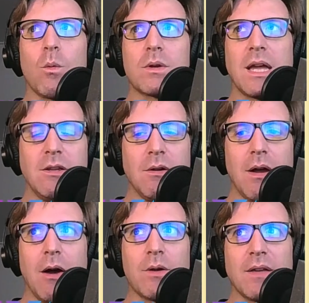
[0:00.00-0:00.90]
can you?
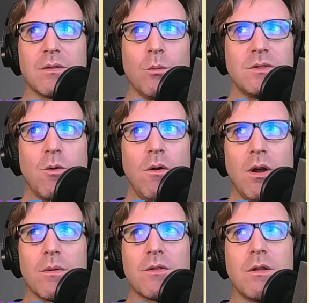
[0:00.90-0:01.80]
Okay, so what's going on
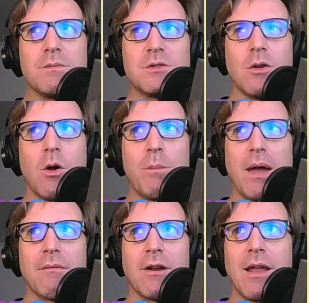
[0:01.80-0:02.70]
with Clip Studio
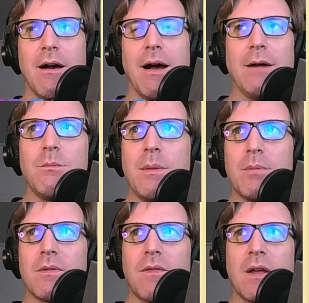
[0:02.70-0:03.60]
Paint right now? I remember
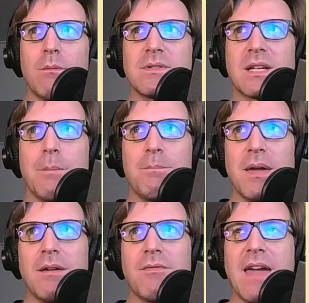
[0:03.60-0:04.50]
that there was like a
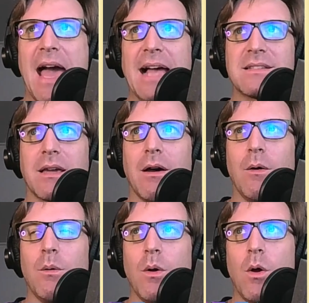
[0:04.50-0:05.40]
big
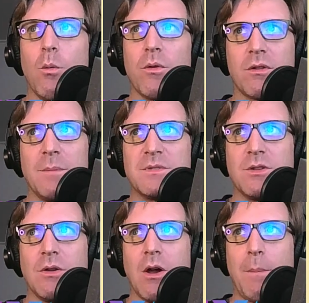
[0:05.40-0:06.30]
fiasco with Clip
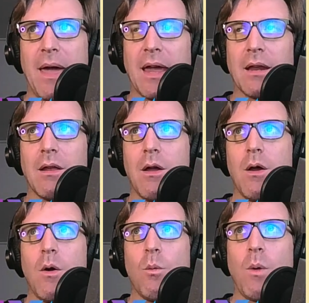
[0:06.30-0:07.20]
Studio Paint
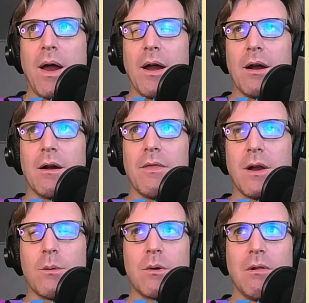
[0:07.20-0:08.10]
where there
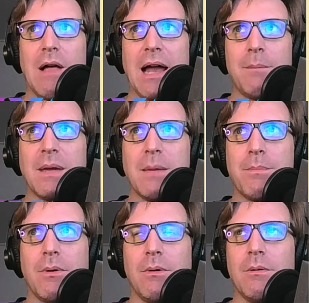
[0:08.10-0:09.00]
were a lot of
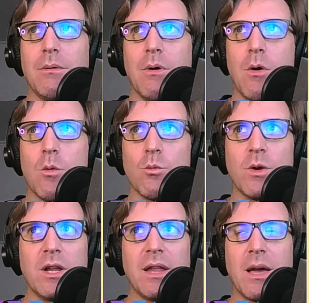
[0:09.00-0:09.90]
people
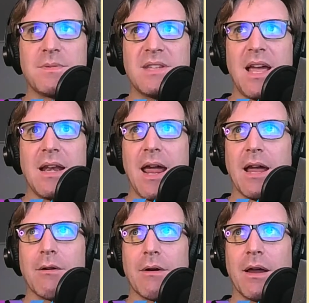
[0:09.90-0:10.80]
really upset and
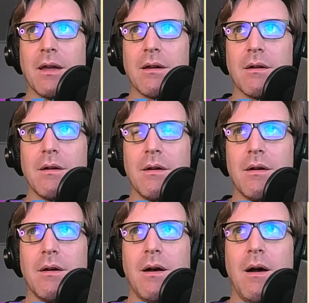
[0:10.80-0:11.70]
angry
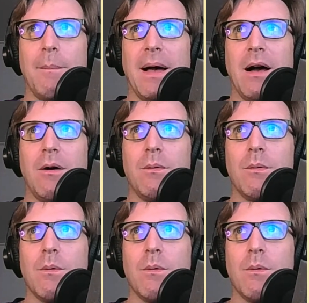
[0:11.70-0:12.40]
about